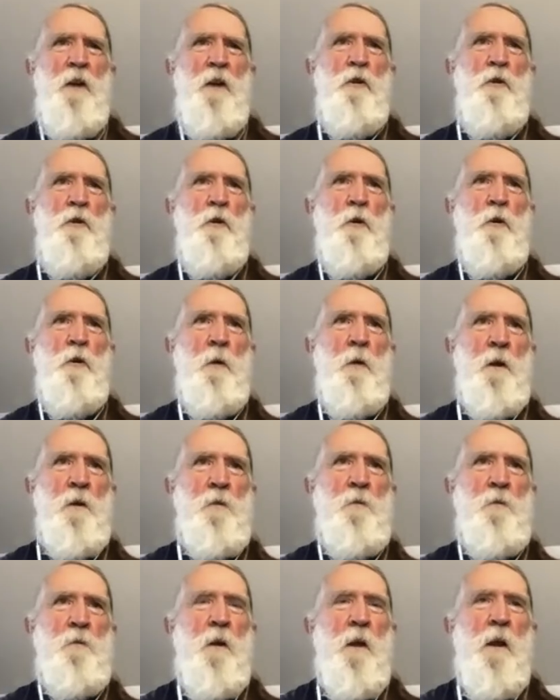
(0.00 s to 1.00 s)
need to do
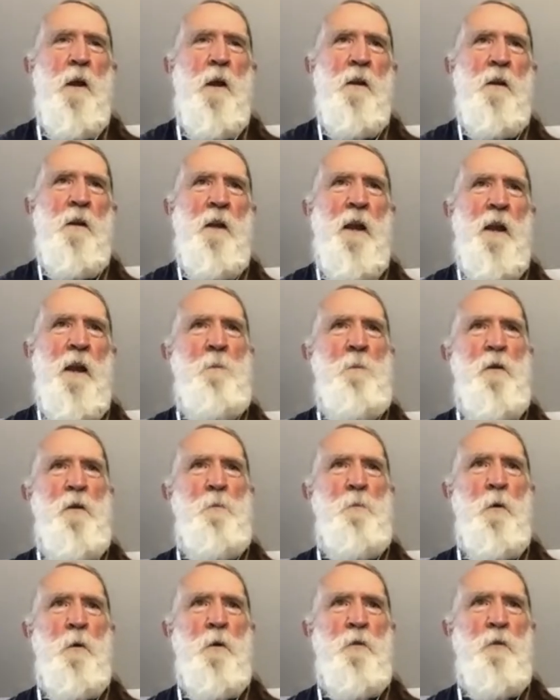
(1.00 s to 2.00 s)
is name
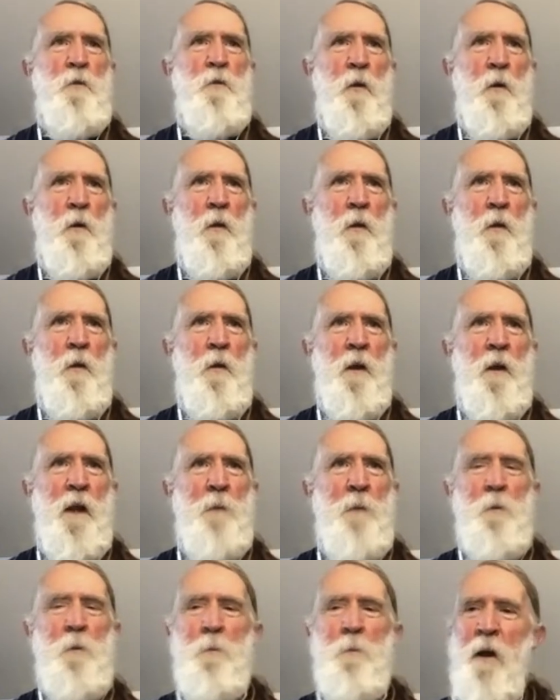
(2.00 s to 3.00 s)
these birds so that the
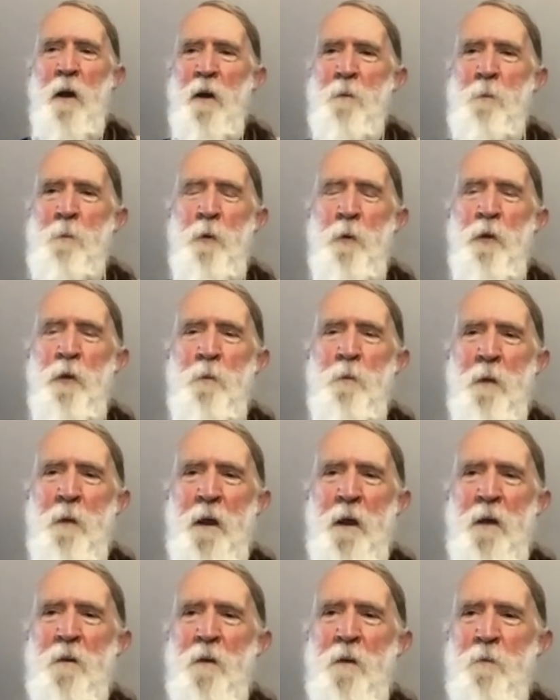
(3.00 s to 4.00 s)
names apply to both the
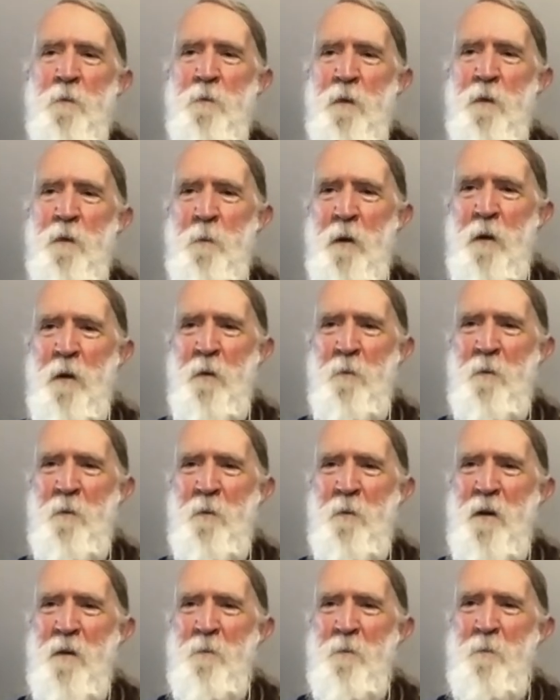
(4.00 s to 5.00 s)
male and the female,
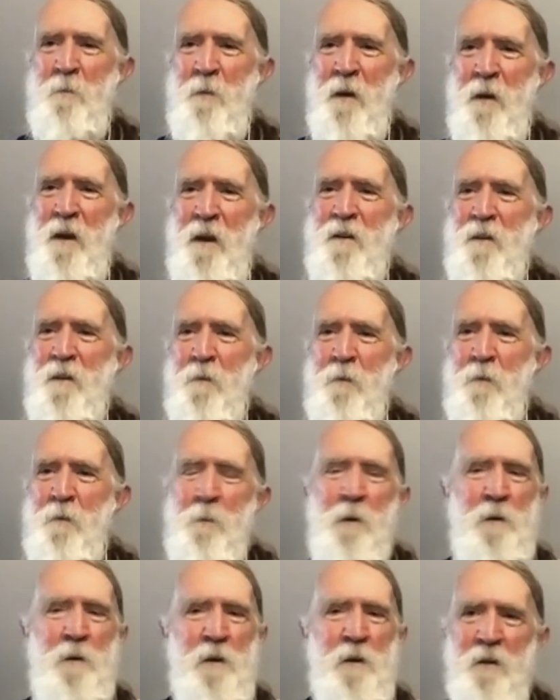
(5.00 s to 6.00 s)
mm-hmm. because the
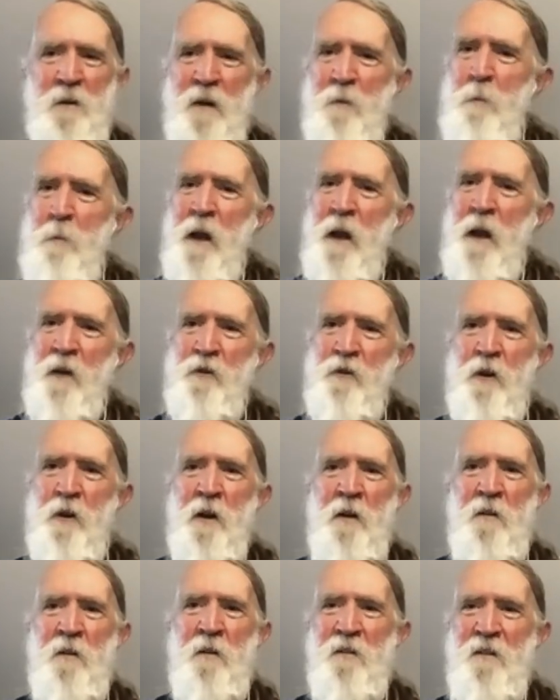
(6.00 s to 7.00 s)
female doesn't have a black
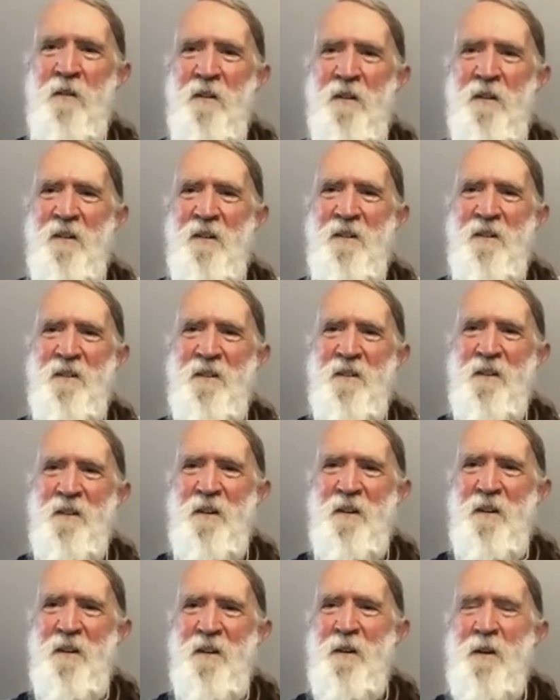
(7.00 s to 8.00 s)
chin. Mm-hmm.
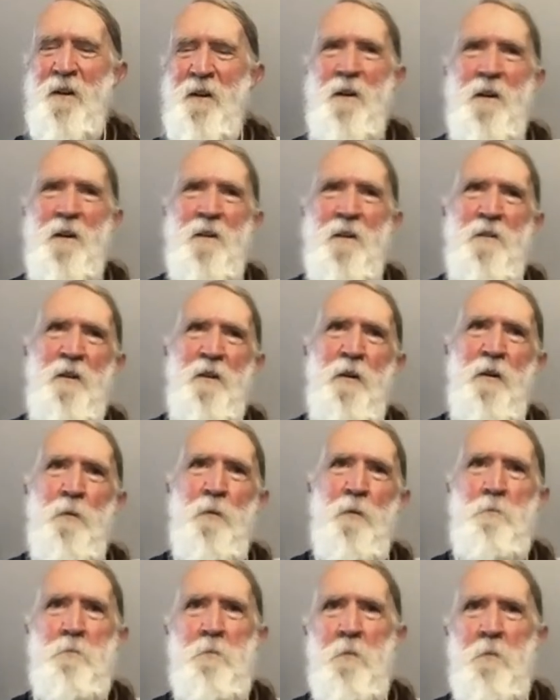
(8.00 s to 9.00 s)

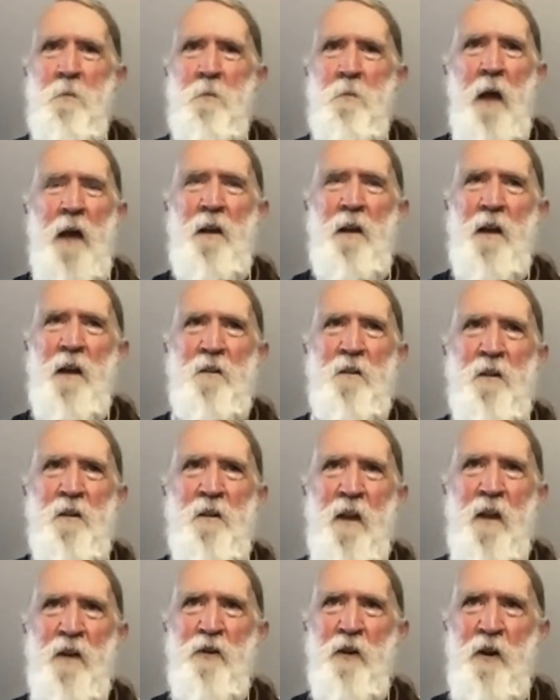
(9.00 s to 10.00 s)
So I'd like to
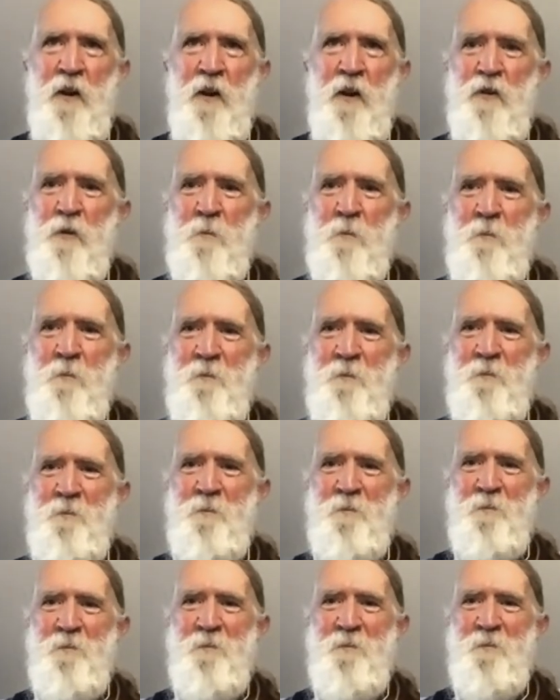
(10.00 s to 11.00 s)
see that change.
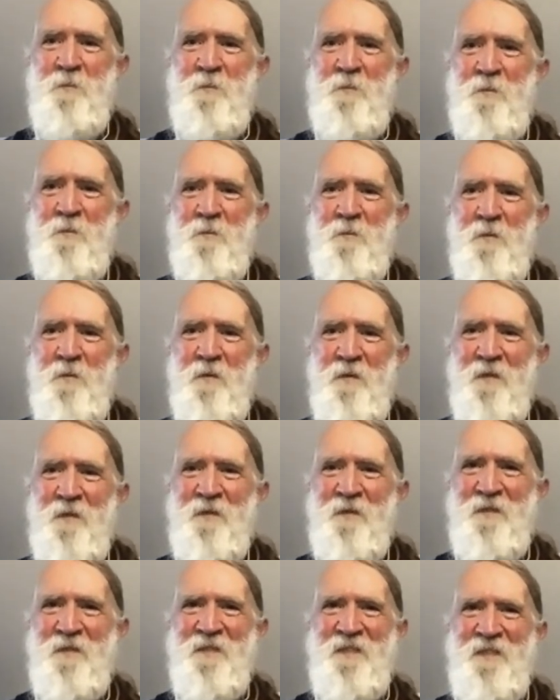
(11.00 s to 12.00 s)
Good
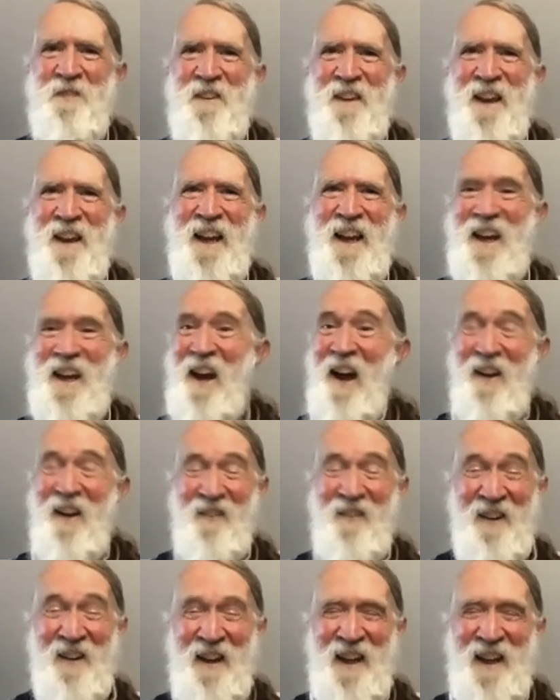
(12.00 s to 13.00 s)
luck. Yeah,
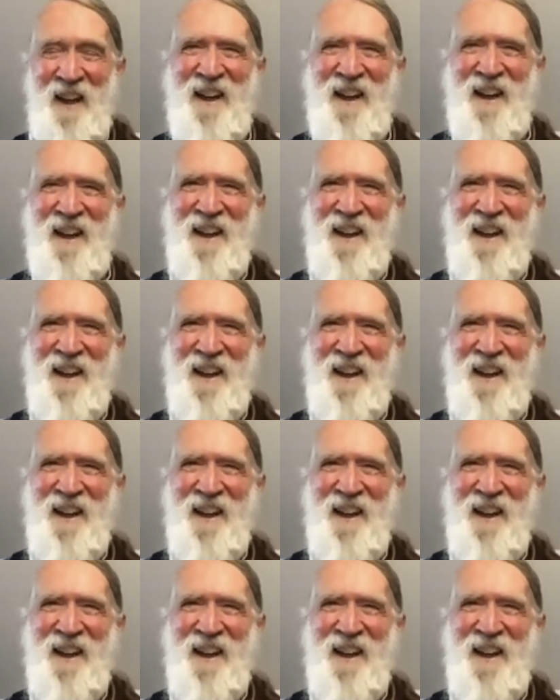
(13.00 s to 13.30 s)
really.